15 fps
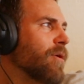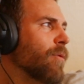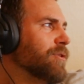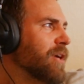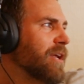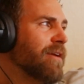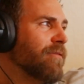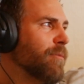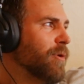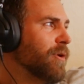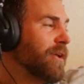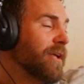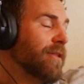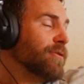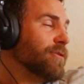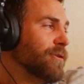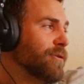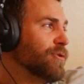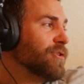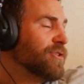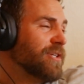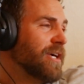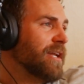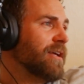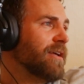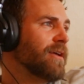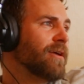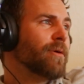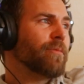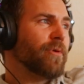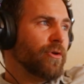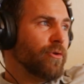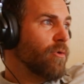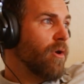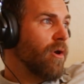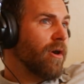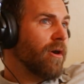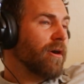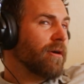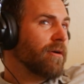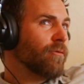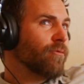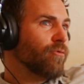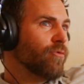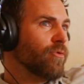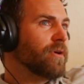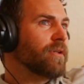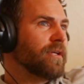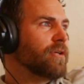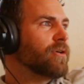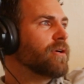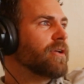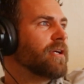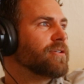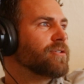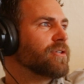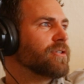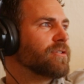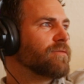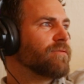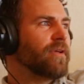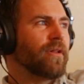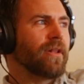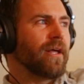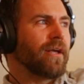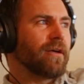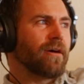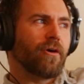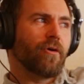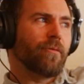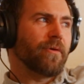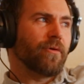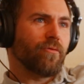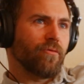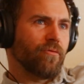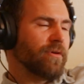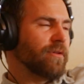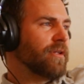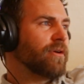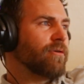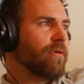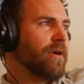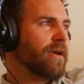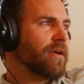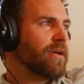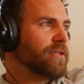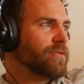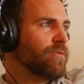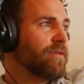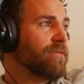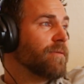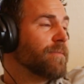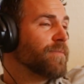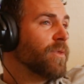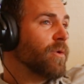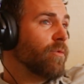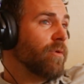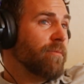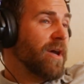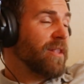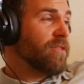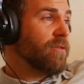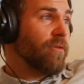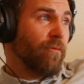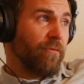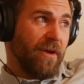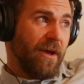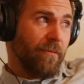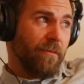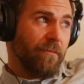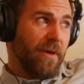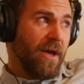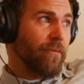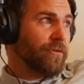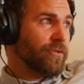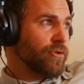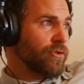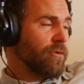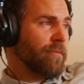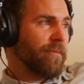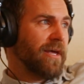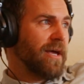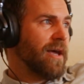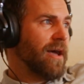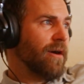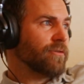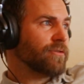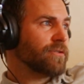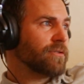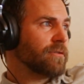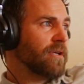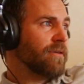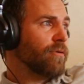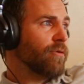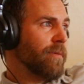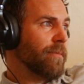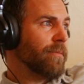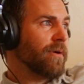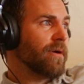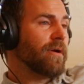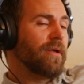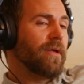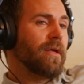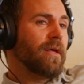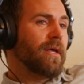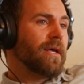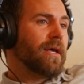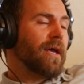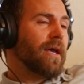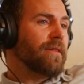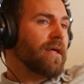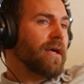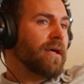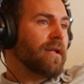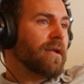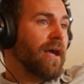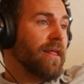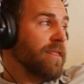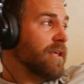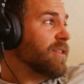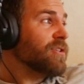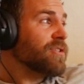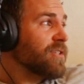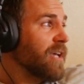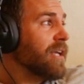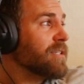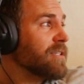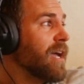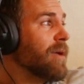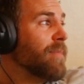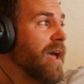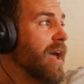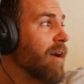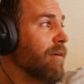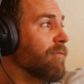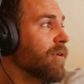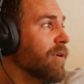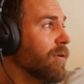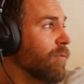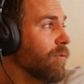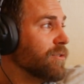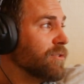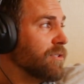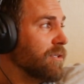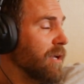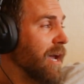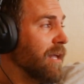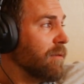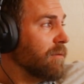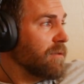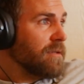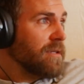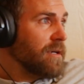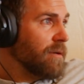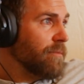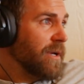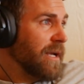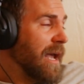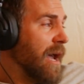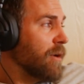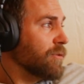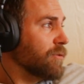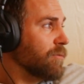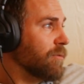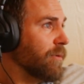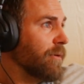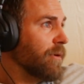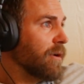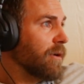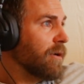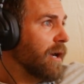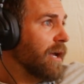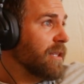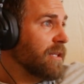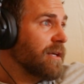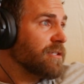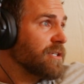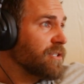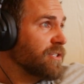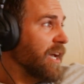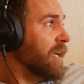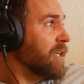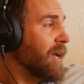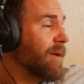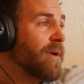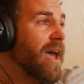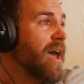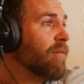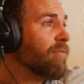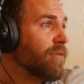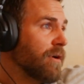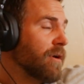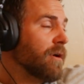which I never put it together until you just said it, but you are really good at just feeling like a homie really quick. Because we met, the time we met was you showing me that house, if you remember. And then I think the second time ever was at the Big House when we were, I think that's the second time ever